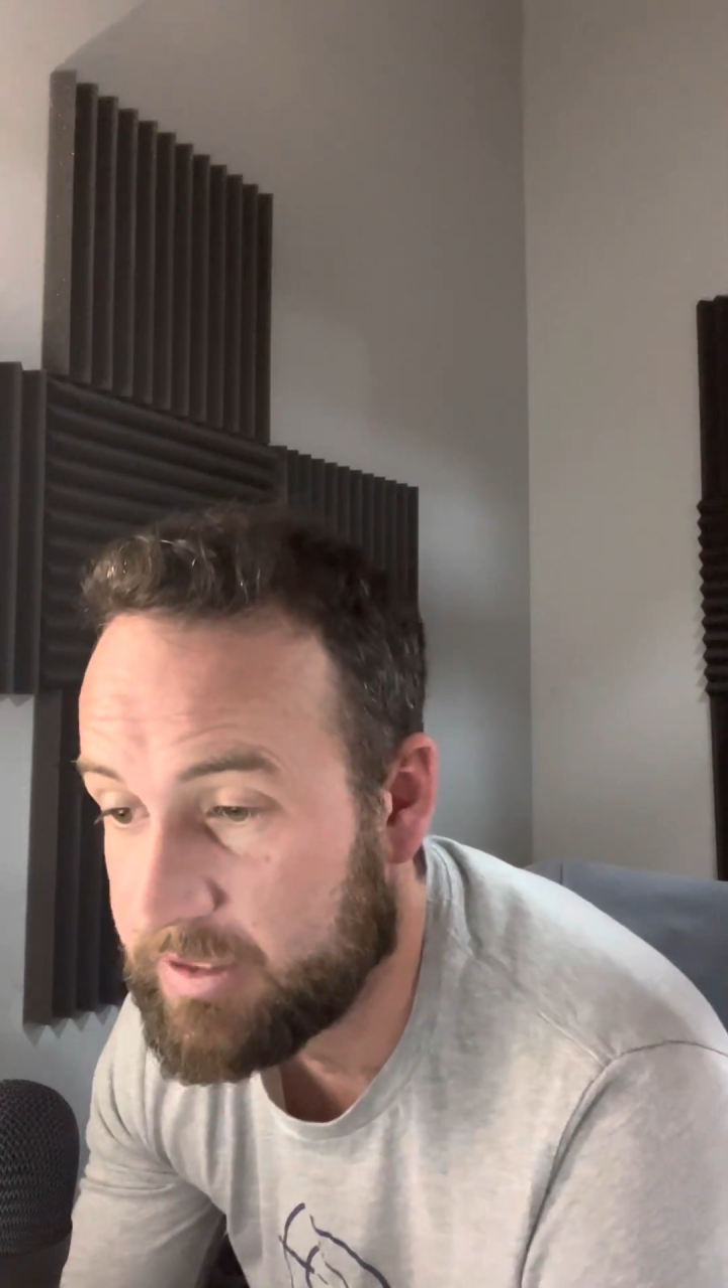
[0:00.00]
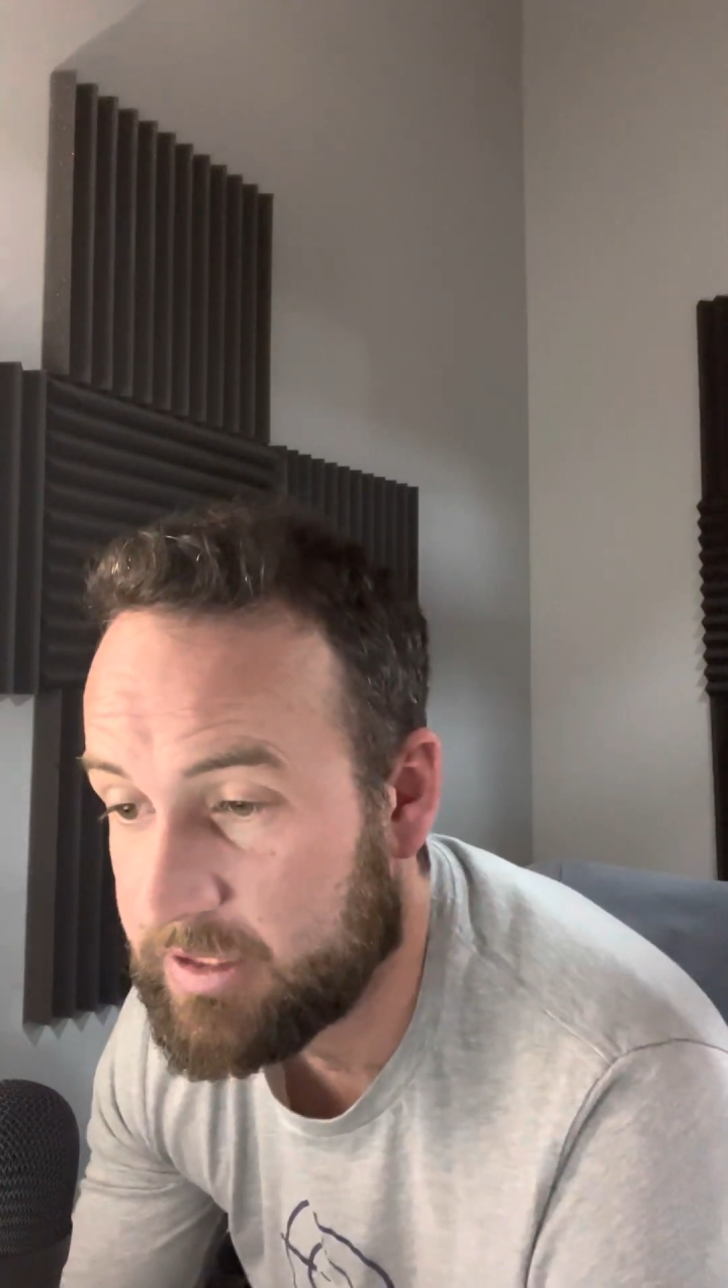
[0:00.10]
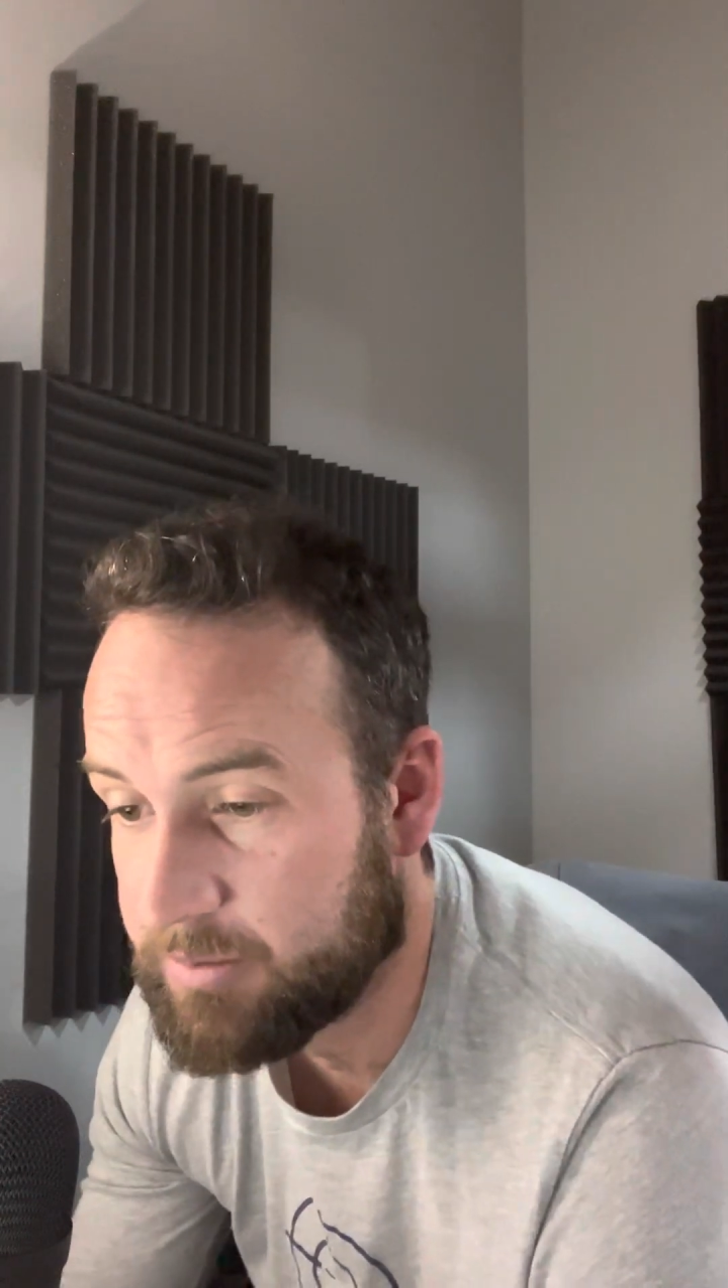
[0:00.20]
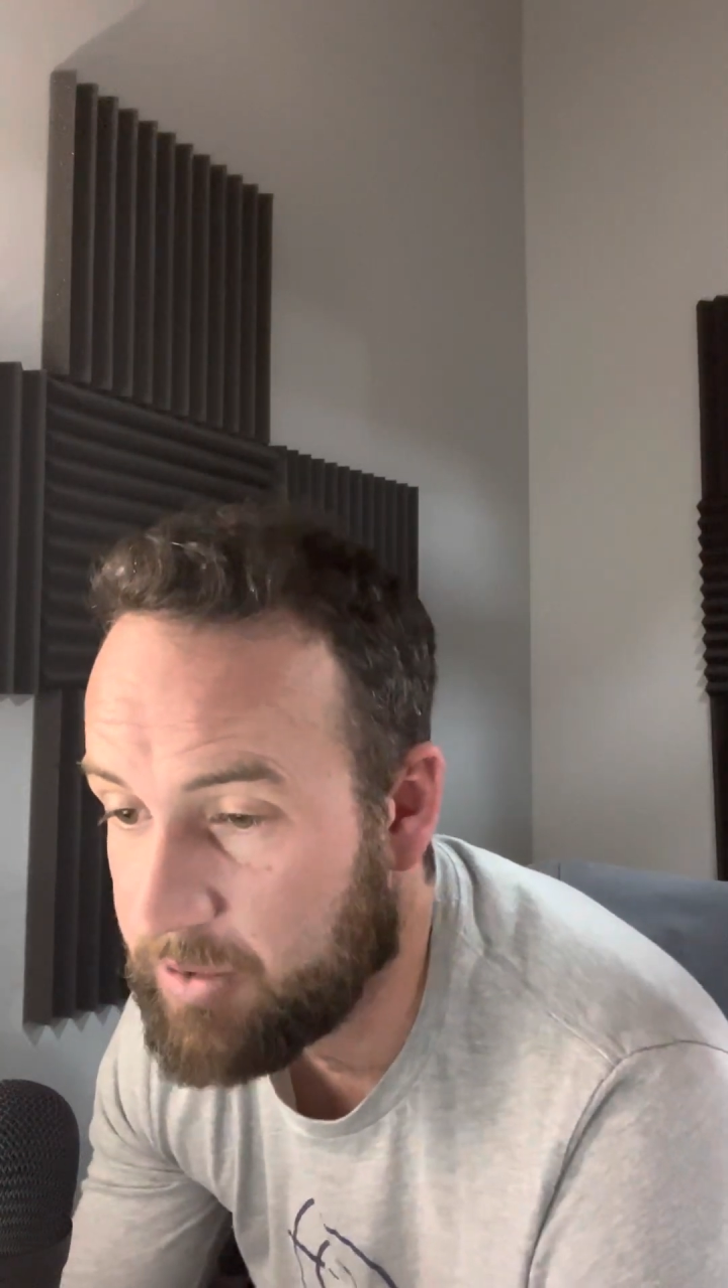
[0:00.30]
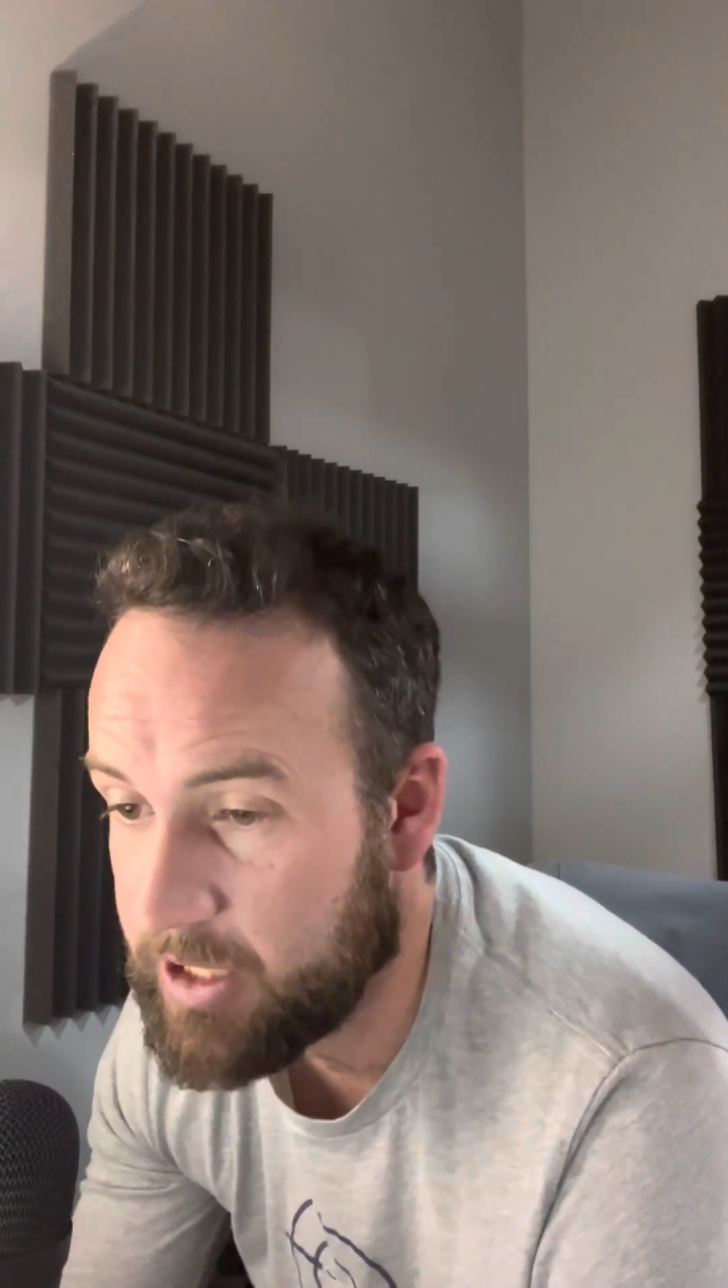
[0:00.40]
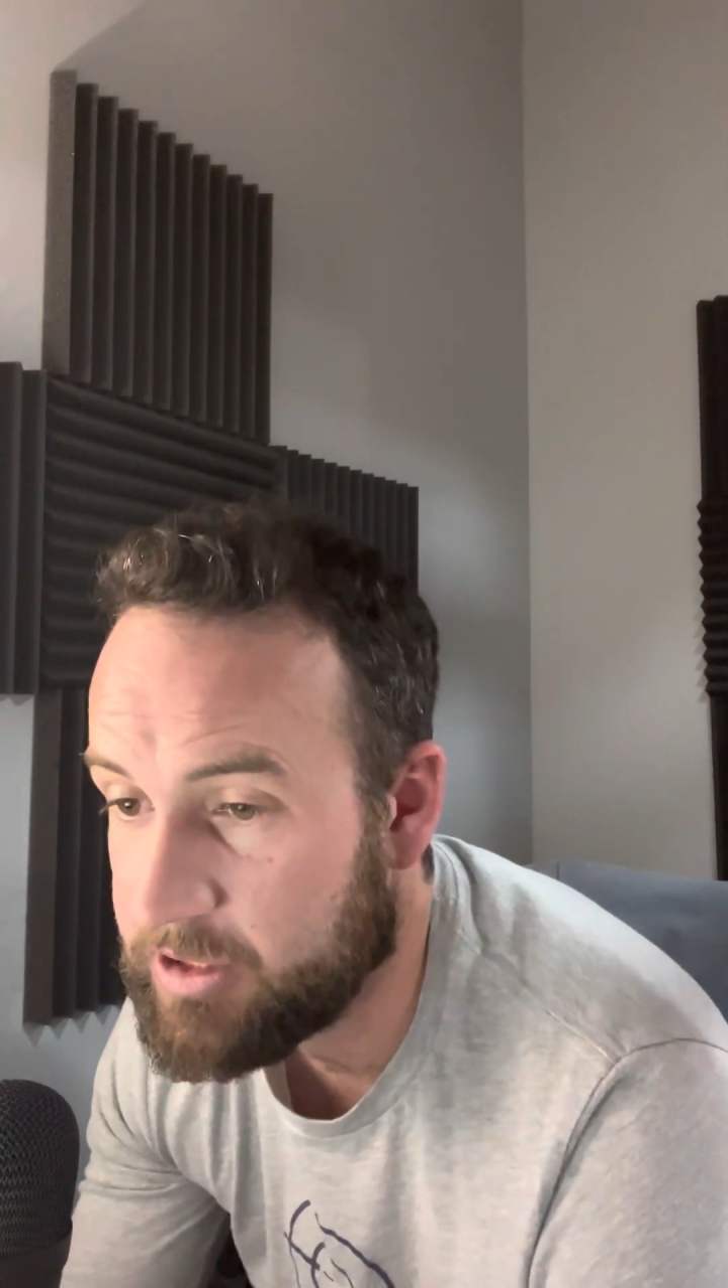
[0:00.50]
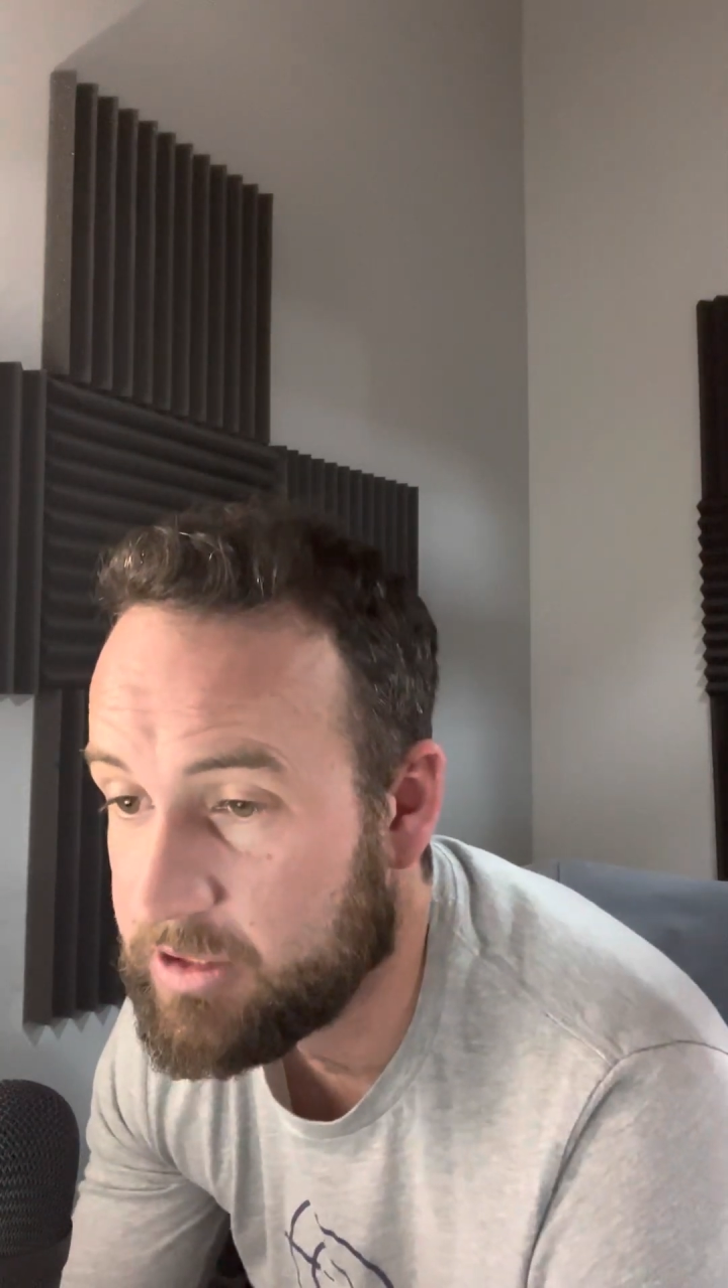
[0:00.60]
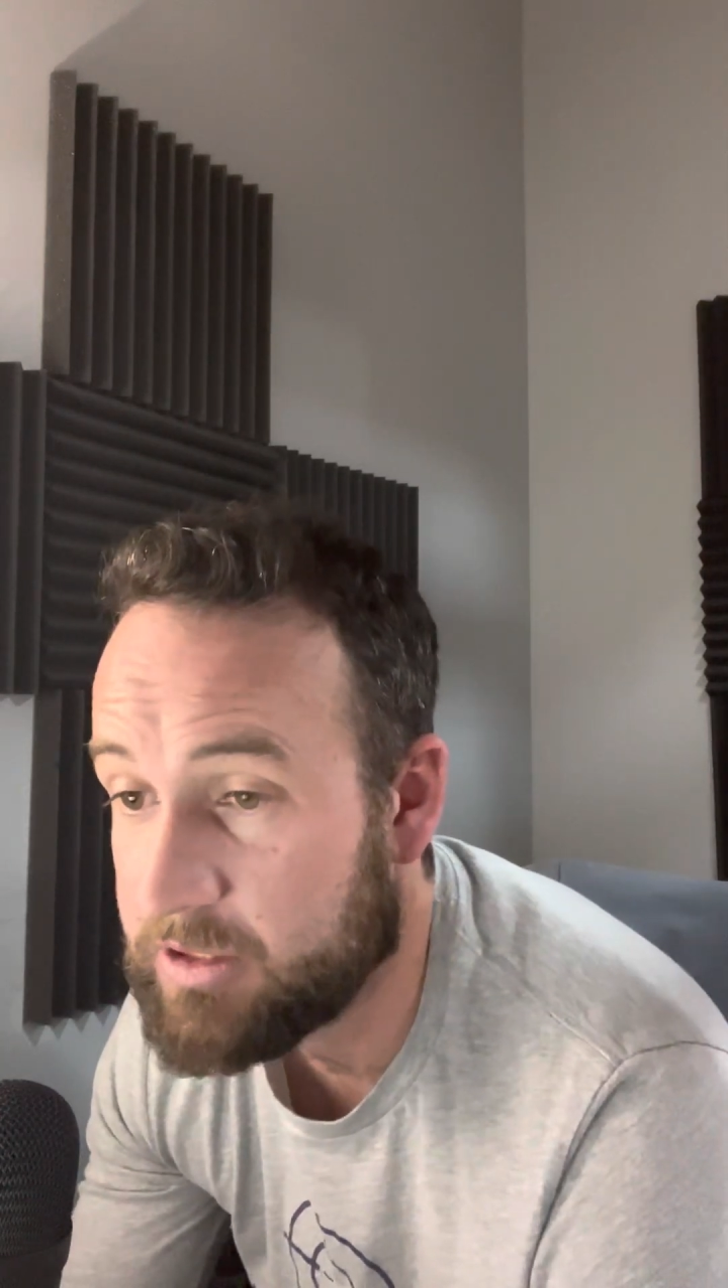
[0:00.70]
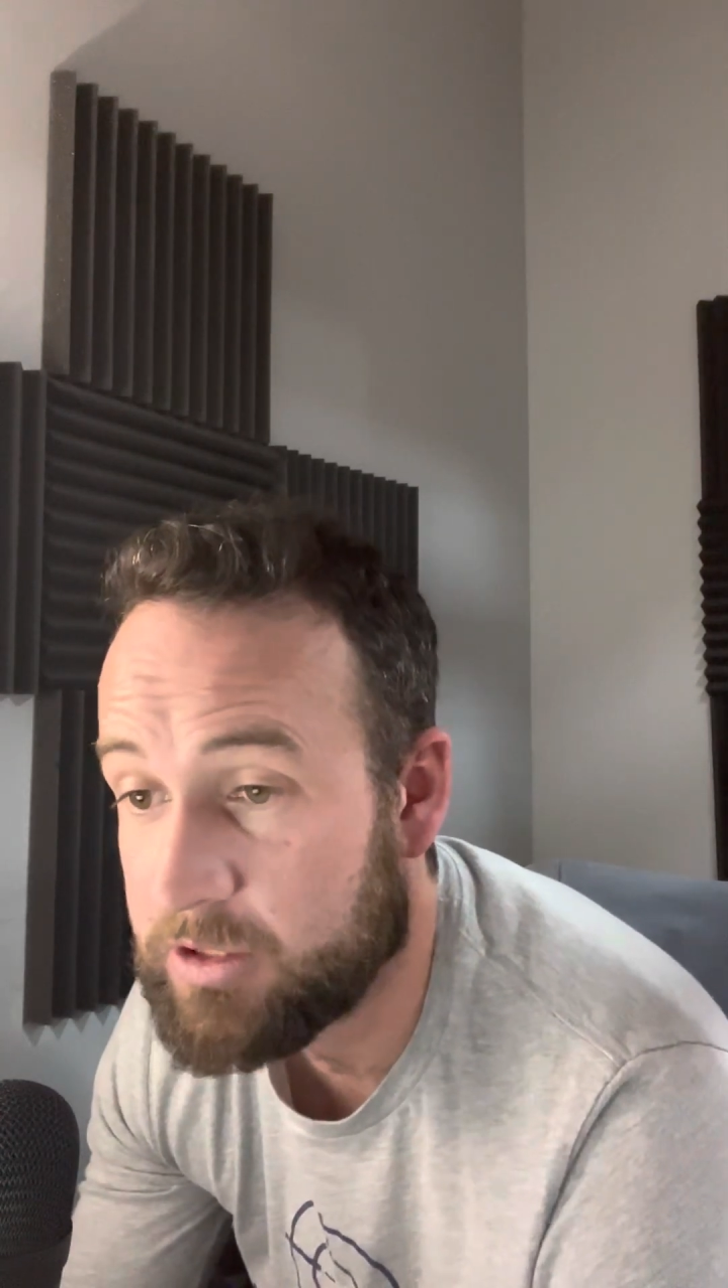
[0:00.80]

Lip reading: spacious